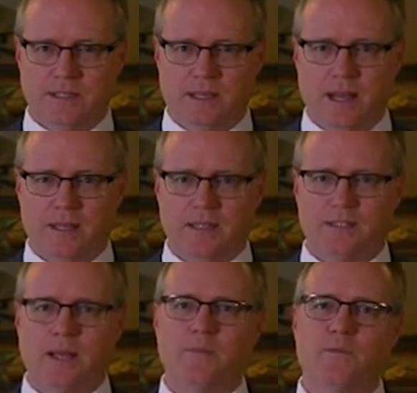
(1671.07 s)
de Cock
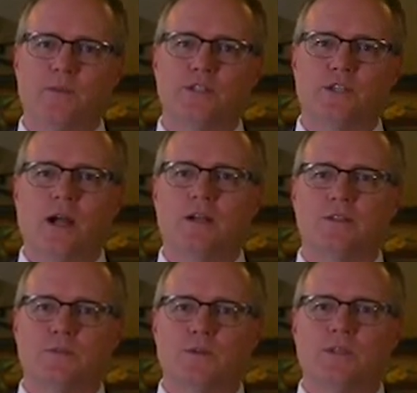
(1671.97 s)
except for the charge
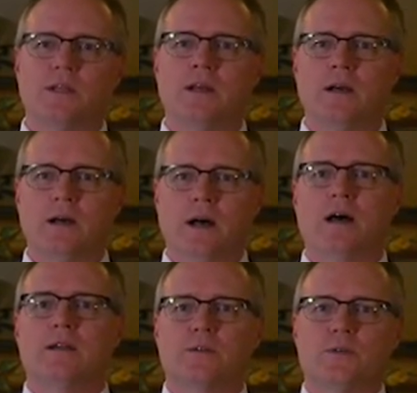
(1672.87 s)
of using
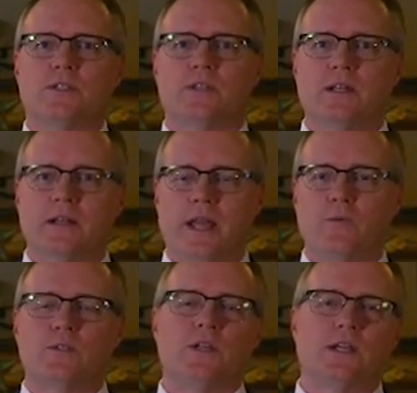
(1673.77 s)
unchristian
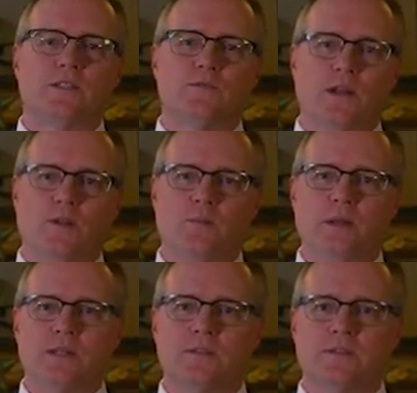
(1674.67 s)
language against fellow
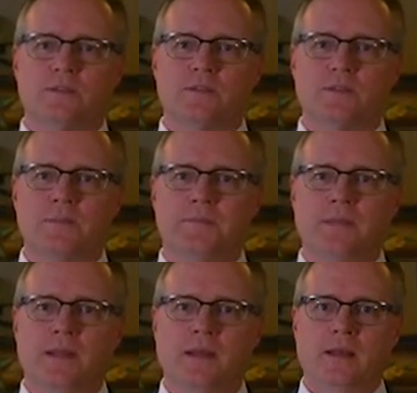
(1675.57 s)
ministers.
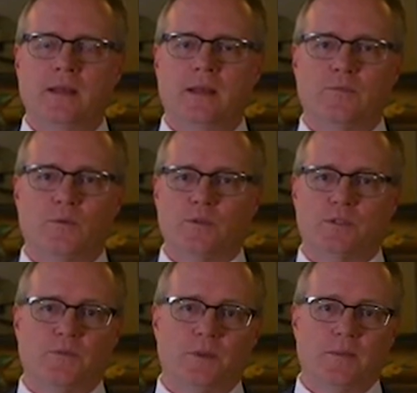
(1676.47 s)

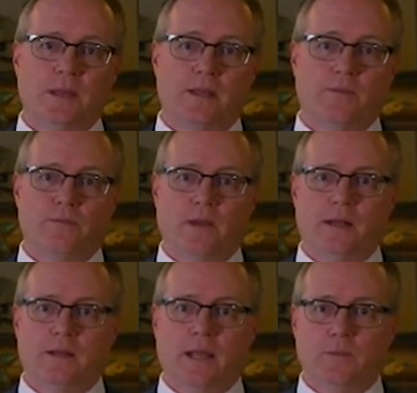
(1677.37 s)
Unfortunately for them, they couldn't
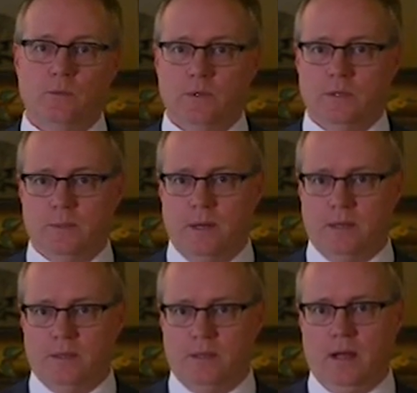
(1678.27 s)
find a rule
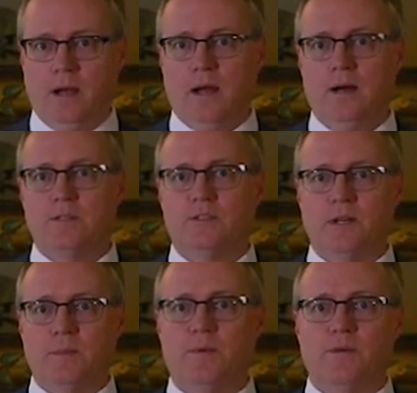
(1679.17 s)
among the large
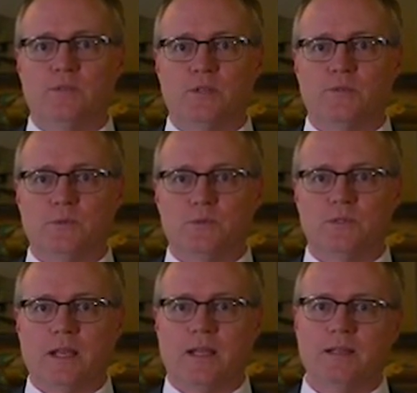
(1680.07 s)
number of church rules
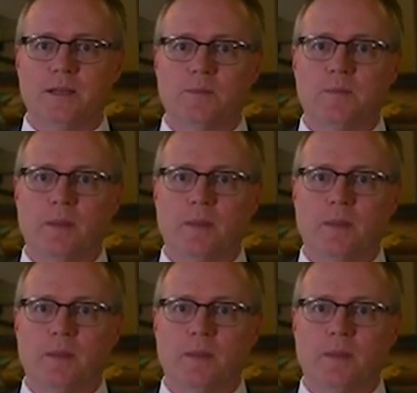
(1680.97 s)
that condemned